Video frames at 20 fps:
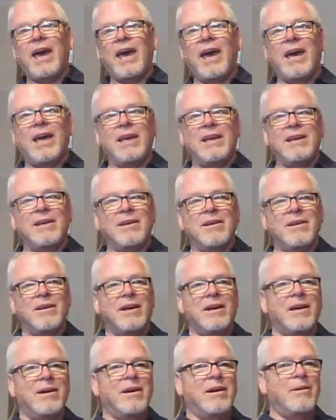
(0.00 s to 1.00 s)
And
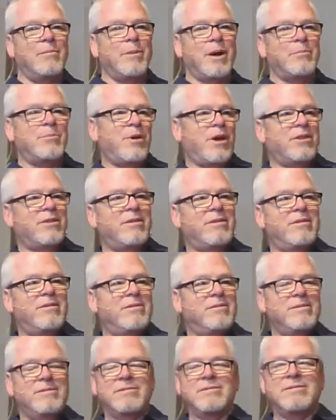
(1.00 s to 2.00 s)
my breath
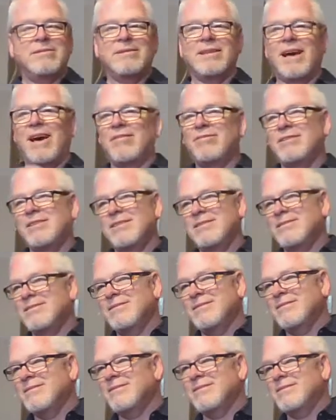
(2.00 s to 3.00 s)
left.
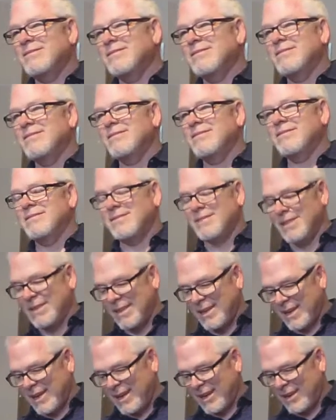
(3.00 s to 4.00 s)

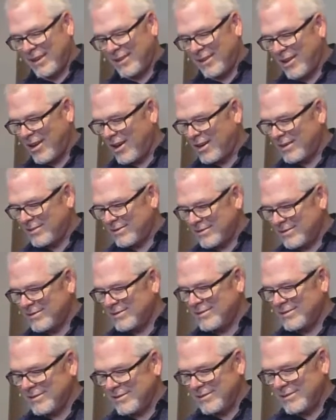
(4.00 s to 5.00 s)
And I thought,
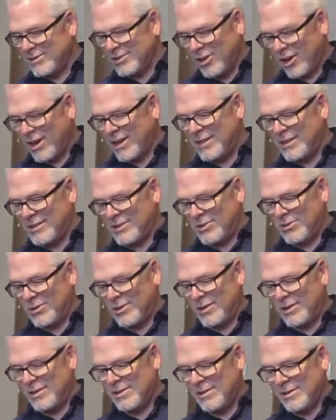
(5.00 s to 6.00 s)
God is
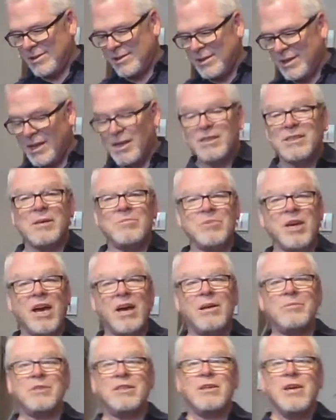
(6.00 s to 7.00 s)
good.
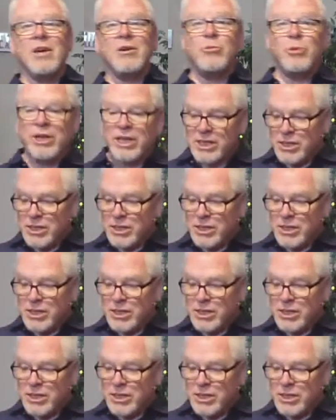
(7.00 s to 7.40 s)
Sometimes we